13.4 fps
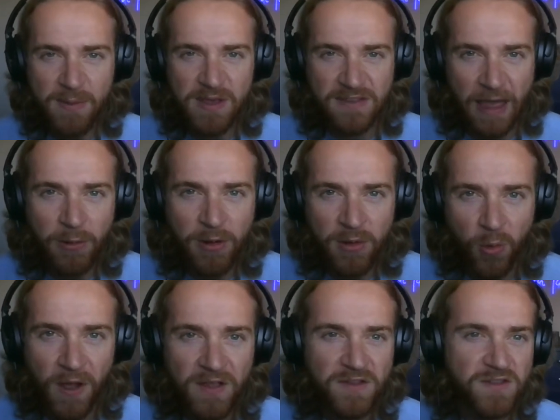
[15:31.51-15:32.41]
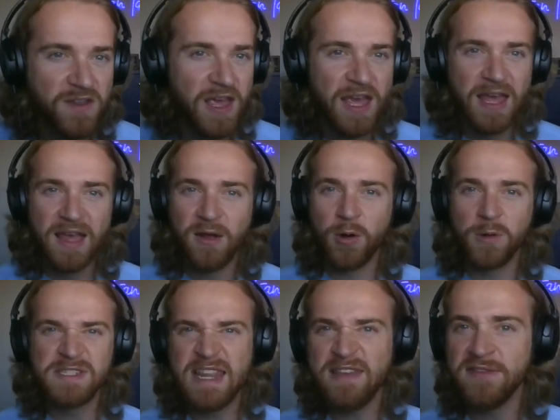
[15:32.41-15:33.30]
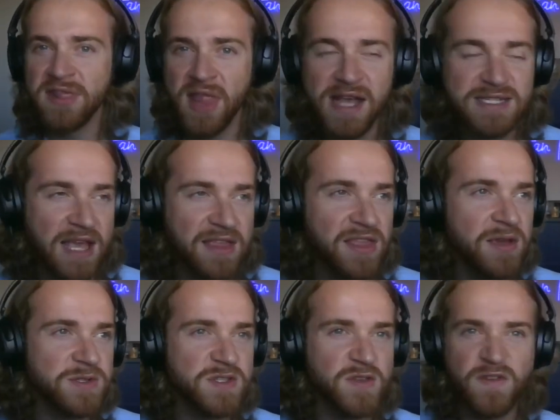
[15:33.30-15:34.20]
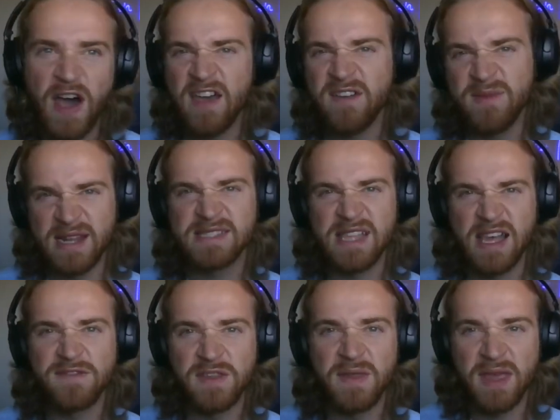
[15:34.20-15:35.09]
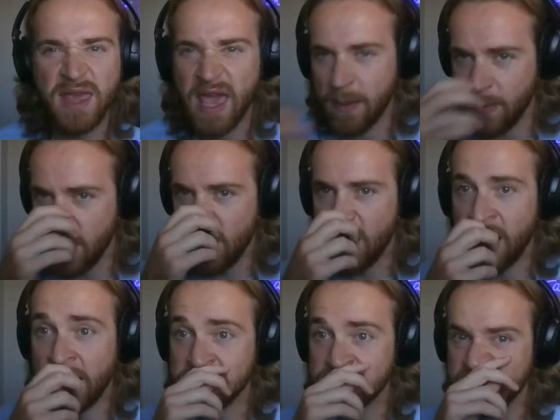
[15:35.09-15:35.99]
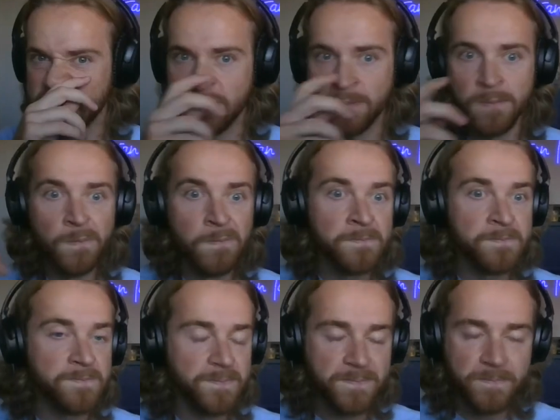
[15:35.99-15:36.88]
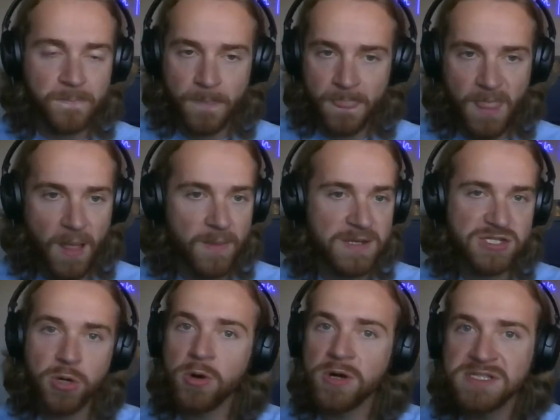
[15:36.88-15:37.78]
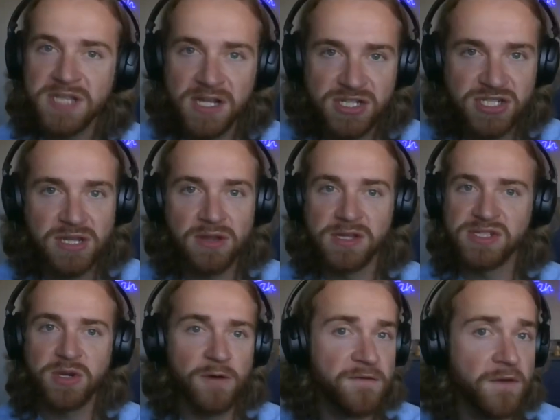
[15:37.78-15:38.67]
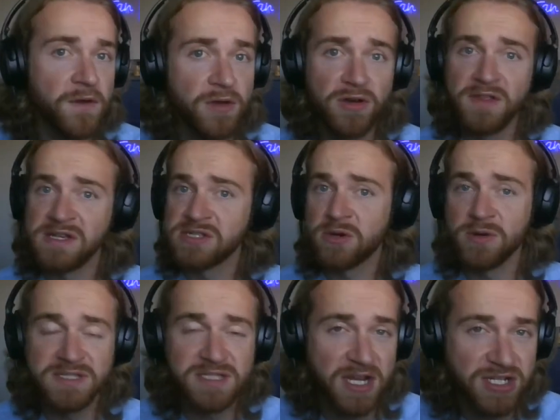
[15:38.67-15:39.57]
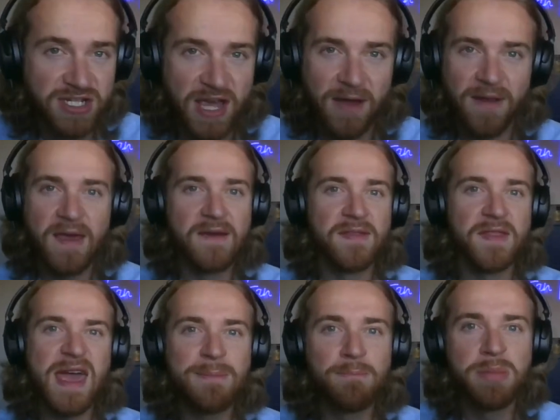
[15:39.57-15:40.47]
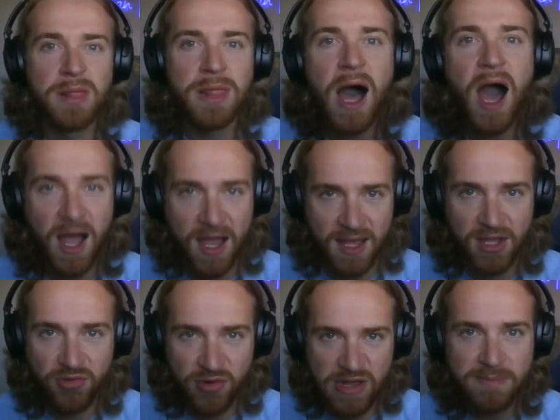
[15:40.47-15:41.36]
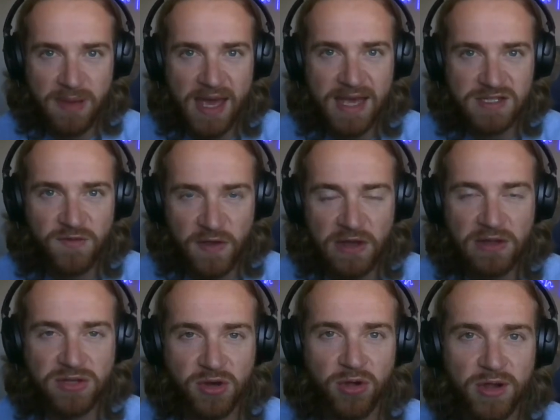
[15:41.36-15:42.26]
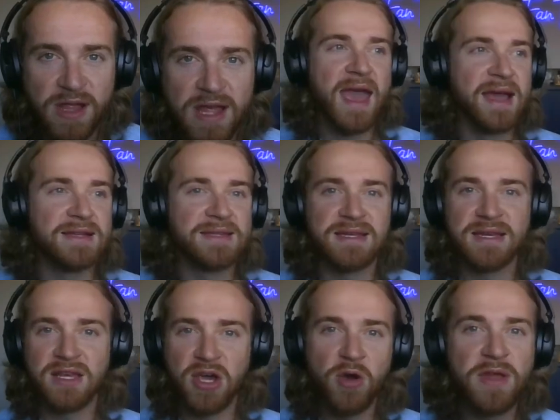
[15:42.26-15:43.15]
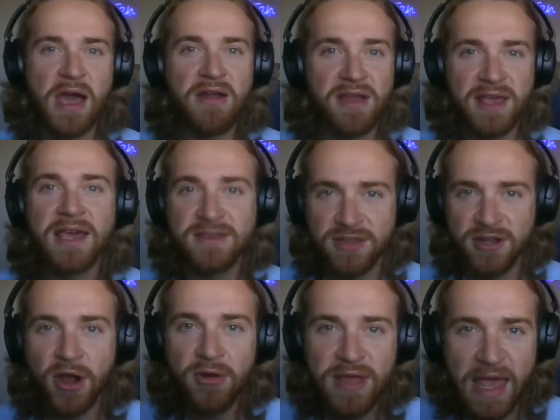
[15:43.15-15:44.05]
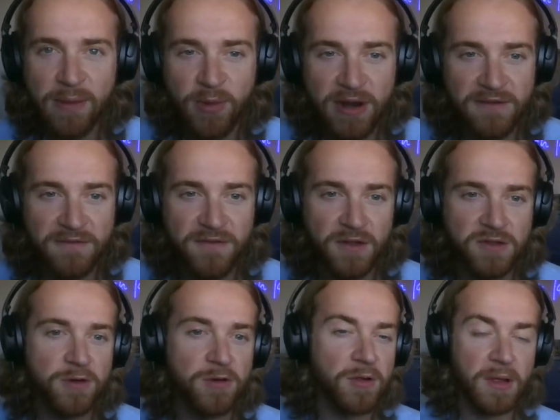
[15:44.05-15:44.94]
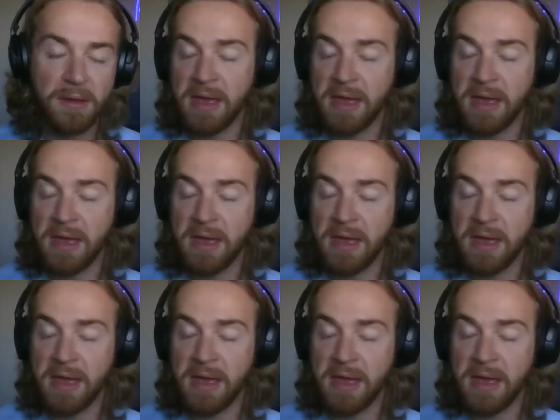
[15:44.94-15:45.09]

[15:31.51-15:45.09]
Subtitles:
Is that what it was? Or was it even less? I think it was 5 minutes left in the game, honestly. They score a field goal, they score a touchdown. They block Green Bay's field goal and go down and kick their own game-winning field goal.